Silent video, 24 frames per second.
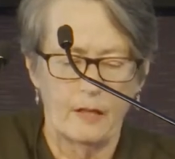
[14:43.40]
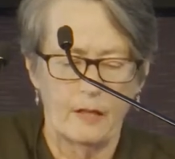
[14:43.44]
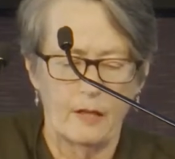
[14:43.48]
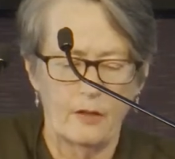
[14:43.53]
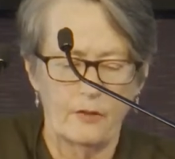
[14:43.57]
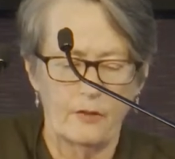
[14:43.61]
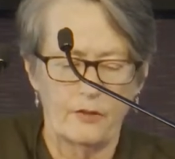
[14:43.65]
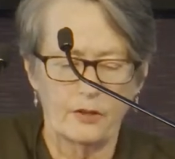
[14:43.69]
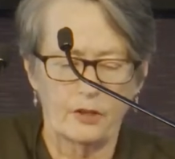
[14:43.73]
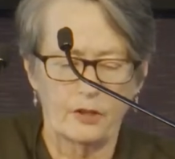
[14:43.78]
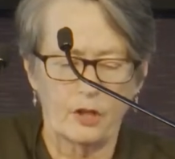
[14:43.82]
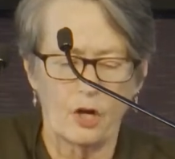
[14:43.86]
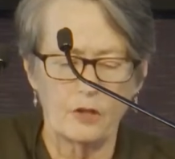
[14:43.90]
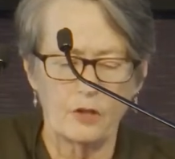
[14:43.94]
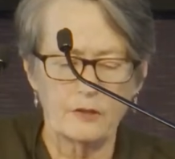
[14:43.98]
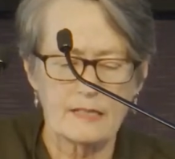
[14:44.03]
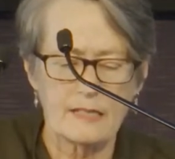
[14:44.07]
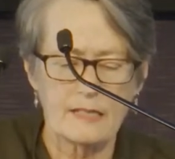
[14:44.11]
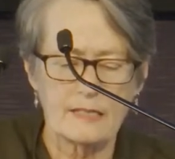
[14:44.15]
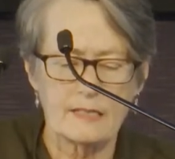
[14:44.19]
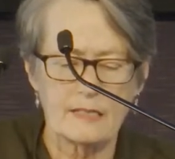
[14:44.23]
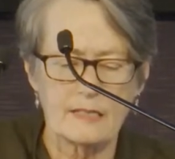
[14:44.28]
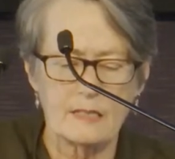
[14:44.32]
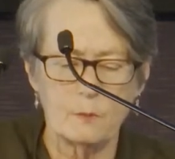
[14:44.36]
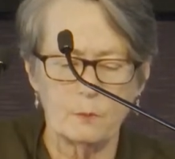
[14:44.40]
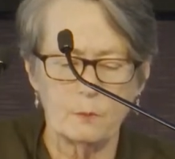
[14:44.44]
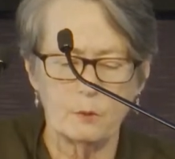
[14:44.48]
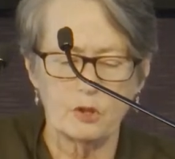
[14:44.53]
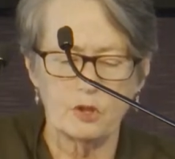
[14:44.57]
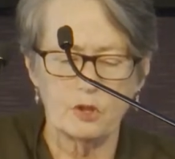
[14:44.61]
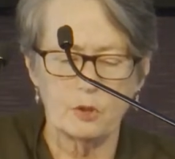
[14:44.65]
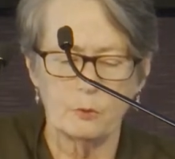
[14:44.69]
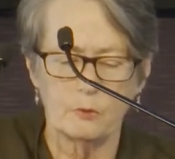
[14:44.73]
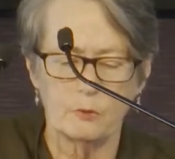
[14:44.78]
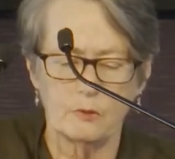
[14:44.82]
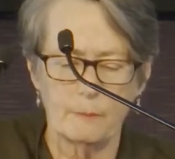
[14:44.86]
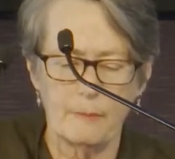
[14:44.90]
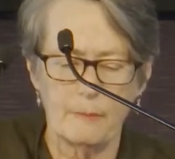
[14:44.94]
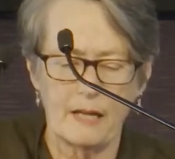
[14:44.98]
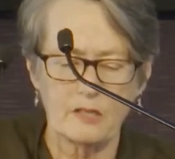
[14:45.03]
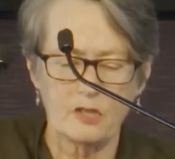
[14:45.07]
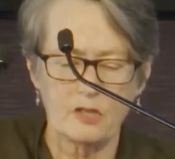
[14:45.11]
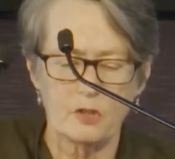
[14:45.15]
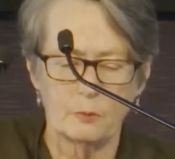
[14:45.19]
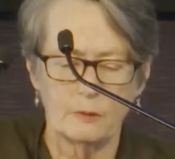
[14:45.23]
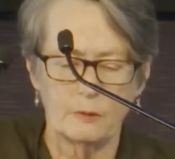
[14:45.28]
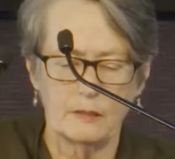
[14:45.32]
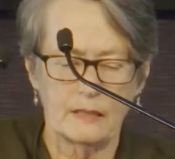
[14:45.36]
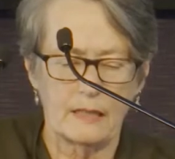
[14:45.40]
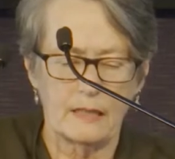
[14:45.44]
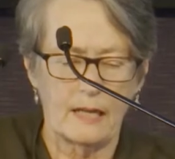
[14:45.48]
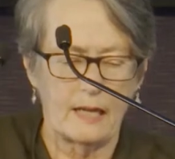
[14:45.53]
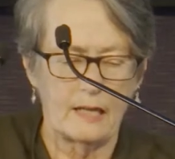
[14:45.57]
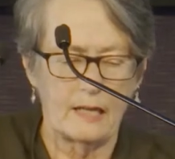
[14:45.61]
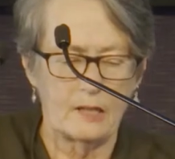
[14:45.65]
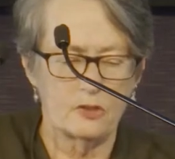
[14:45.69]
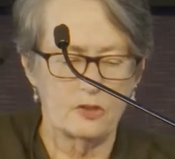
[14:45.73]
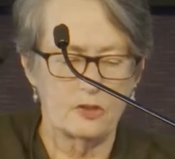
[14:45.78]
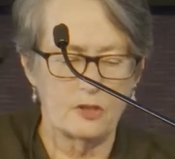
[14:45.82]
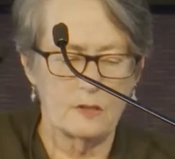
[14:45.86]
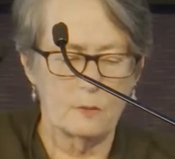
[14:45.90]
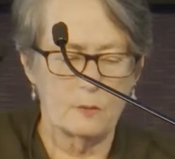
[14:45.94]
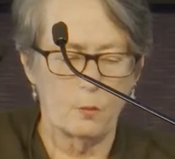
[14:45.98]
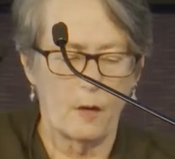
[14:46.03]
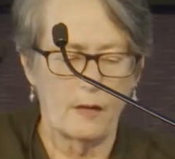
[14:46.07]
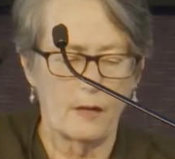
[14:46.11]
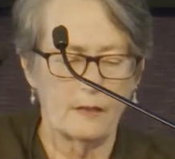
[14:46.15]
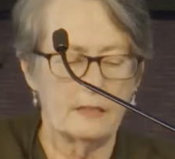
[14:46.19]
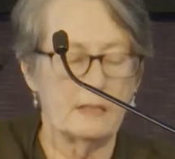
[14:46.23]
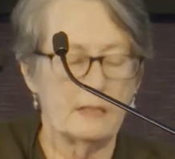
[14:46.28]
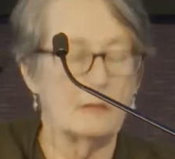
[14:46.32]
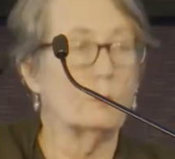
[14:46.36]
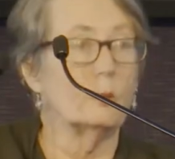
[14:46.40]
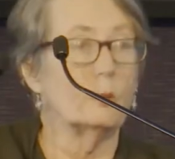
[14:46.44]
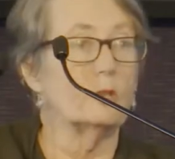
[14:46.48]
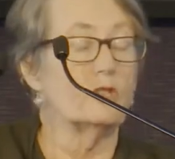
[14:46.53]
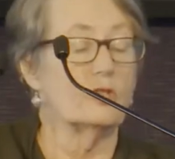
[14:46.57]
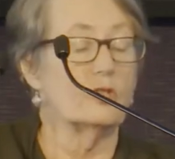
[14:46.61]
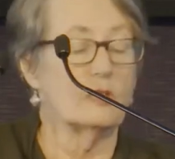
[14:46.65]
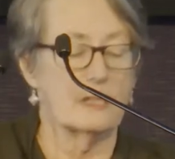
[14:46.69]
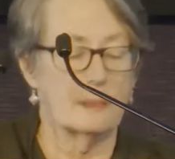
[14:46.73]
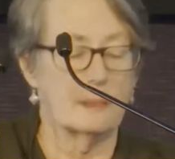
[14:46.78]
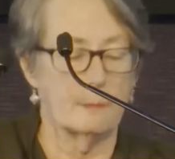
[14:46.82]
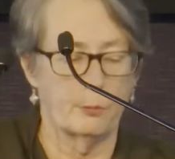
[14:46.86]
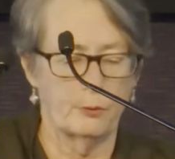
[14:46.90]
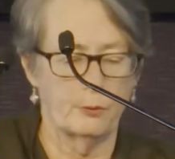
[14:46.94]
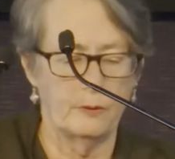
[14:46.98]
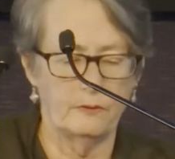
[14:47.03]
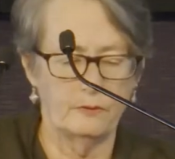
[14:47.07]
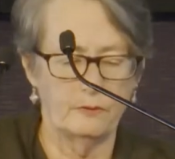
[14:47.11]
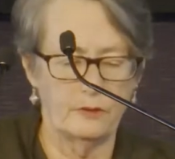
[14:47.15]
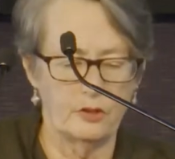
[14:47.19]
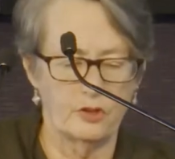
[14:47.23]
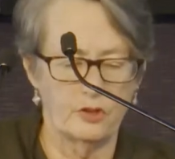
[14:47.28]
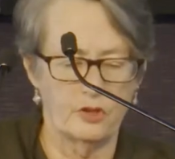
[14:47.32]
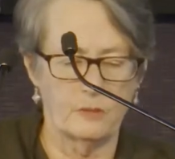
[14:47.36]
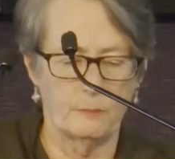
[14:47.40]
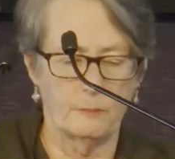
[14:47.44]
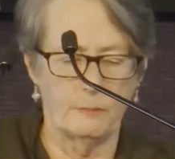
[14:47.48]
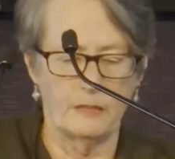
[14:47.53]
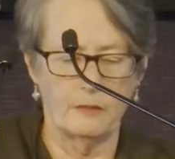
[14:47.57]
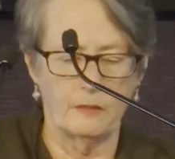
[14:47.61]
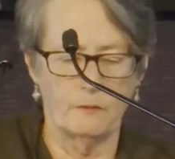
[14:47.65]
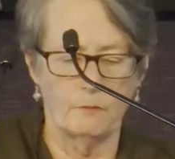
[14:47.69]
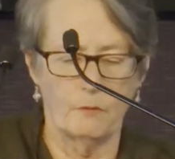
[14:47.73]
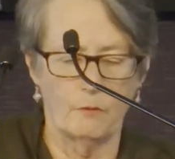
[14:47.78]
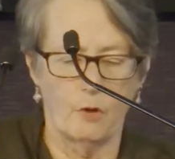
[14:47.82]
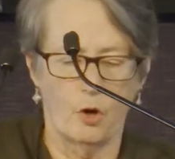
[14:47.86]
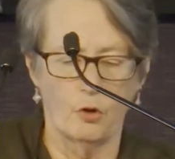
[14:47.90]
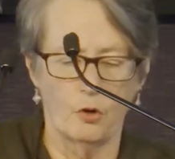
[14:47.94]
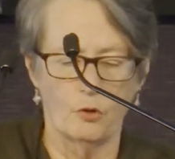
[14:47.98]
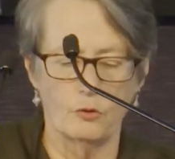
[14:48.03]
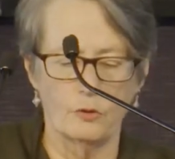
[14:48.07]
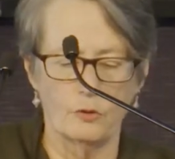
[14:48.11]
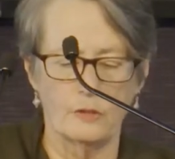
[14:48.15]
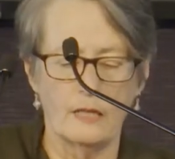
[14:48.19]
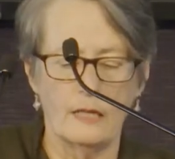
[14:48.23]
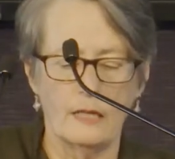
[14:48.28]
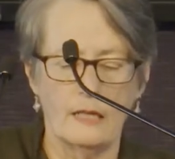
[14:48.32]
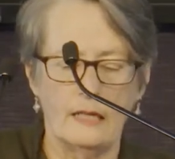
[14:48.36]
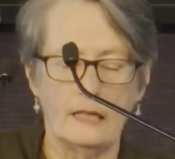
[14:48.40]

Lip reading: The contest in which you are about to engage is one in which it is a privilege to be enrolled.